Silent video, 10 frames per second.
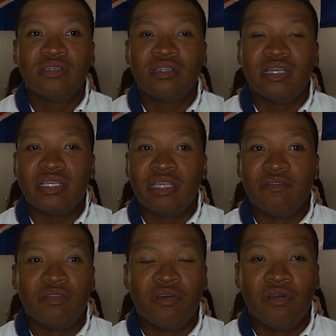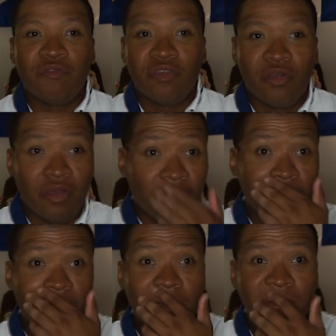Like, even though I
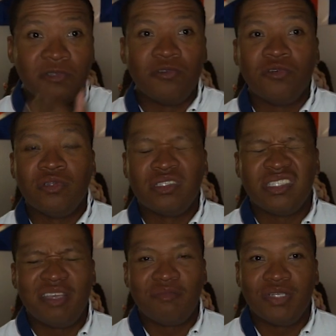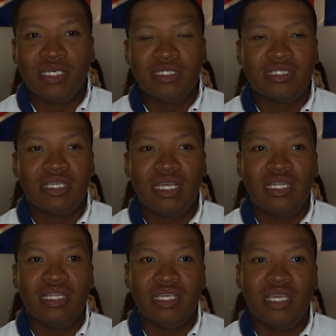have to go to the same place again
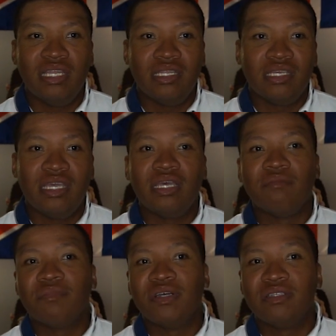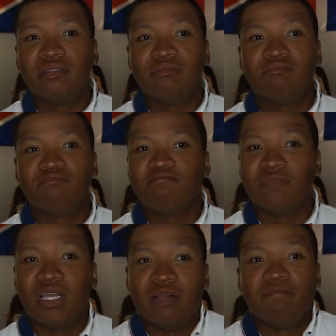and again and again, but
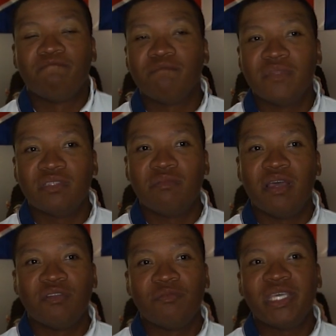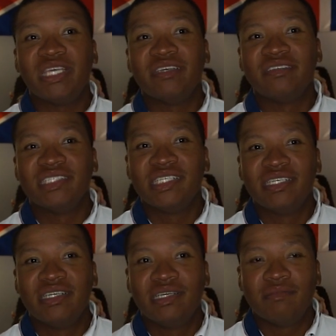it doesn't matter to me.
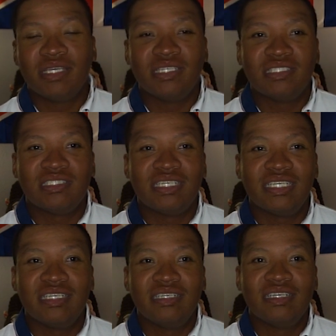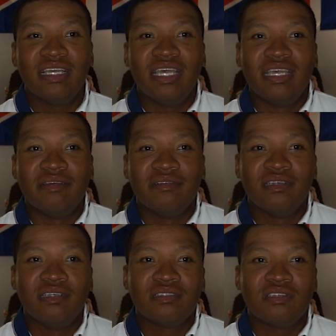Yes, it's like, hey,
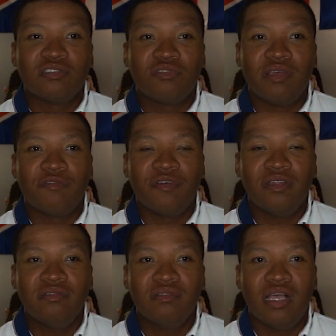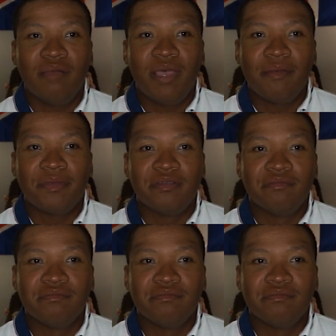as long as we have fun, I'm happy.